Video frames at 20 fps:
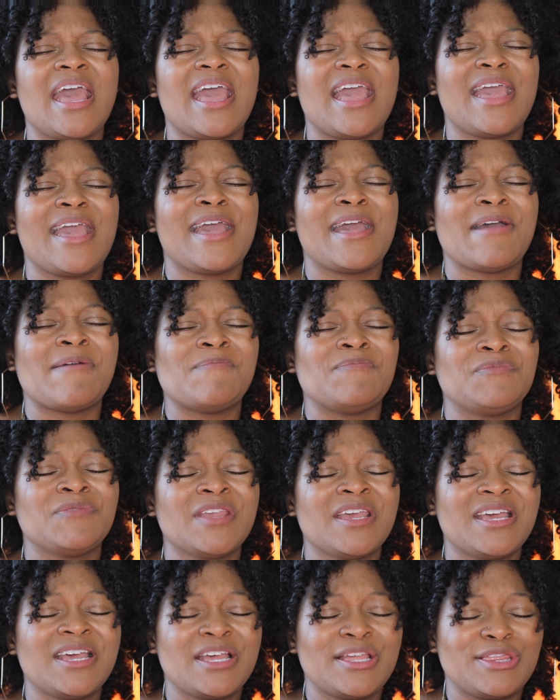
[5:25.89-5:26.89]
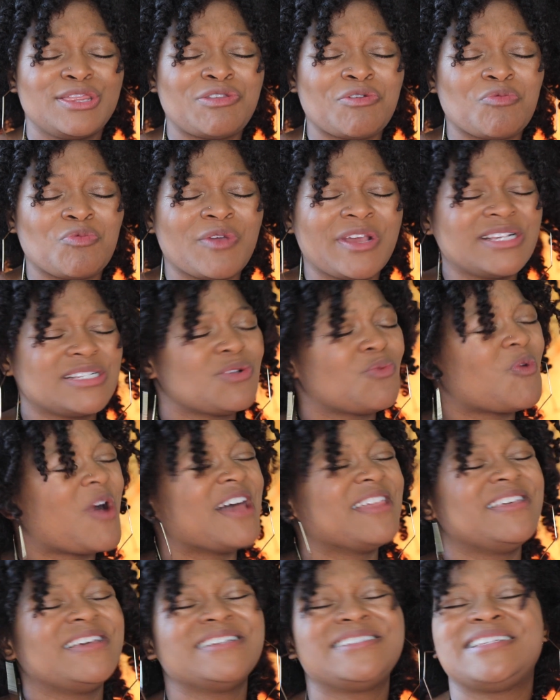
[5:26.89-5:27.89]
And the reason
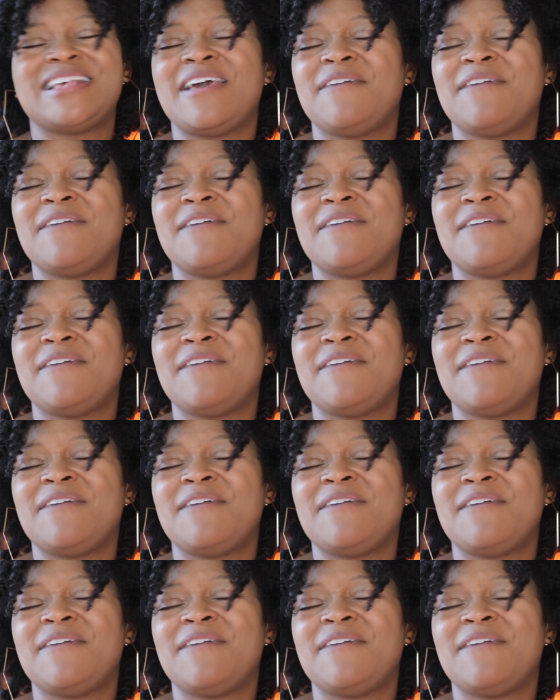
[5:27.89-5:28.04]
why this